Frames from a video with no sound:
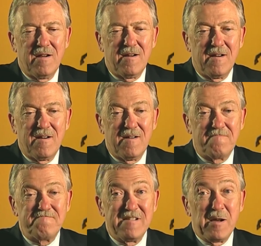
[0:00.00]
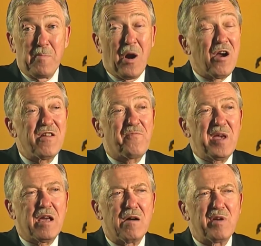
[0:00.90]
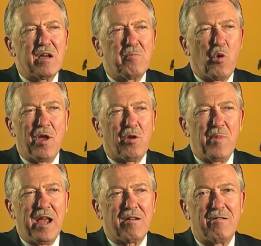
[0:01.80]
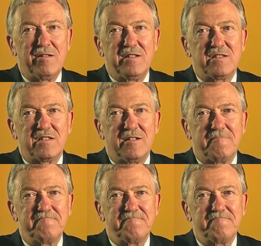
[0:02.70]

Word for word: Uh, part of becoming a Boilermaker is